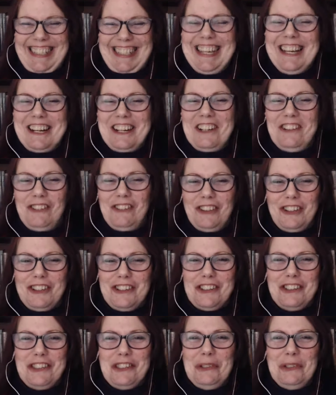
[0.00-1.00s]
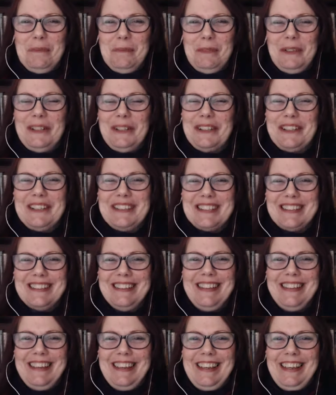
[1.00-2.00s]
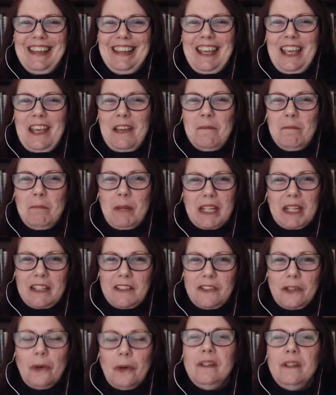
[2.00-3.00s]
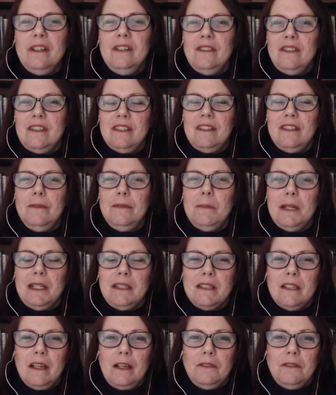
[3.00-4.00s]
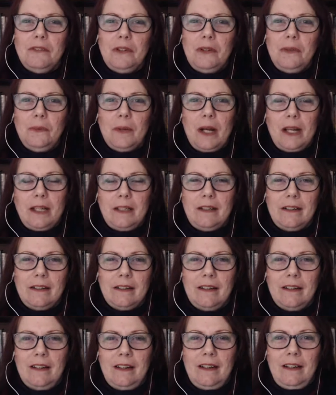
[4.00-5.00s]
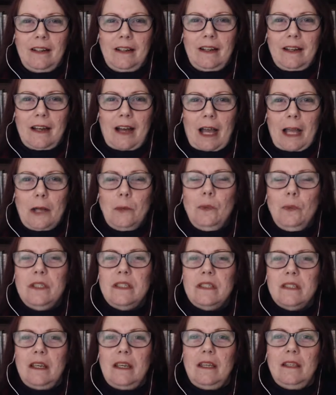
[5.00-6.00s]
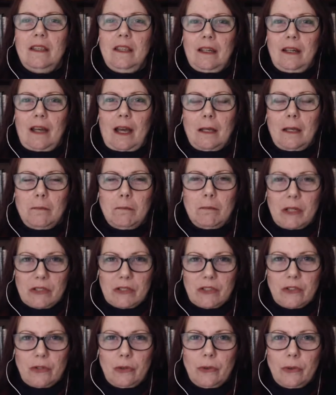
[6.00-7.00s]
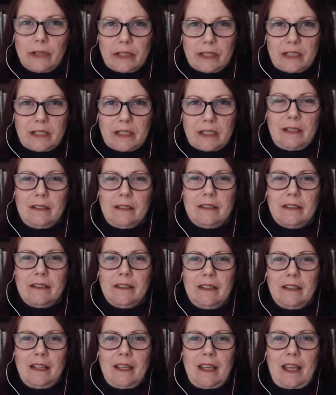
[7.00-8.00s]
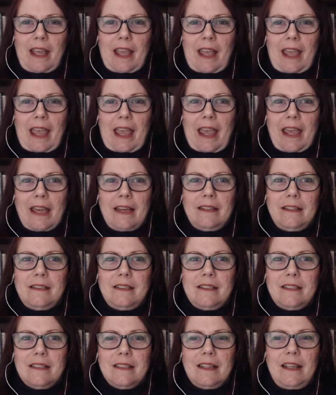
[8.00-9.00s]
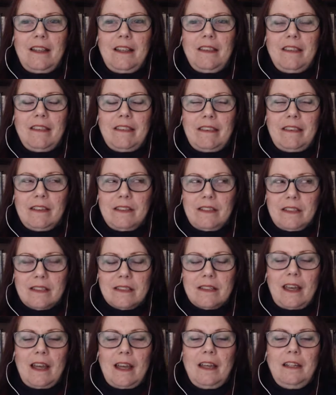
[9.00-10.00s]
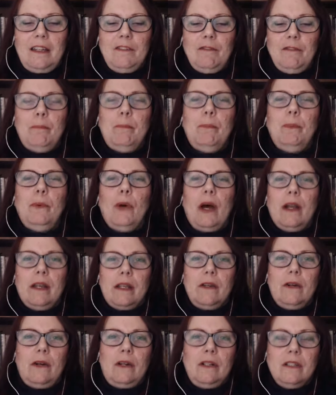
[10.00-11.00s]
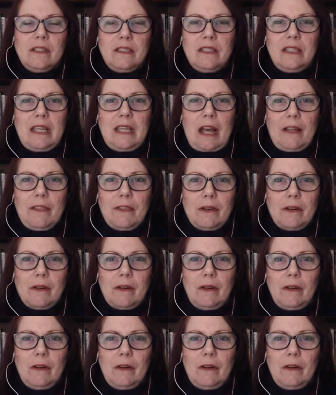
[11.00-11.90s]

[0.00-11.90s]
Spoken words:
I've written 2 books, but I don't consider myself a writer. I would say that I'm a storyteller. And this kind of brought it all together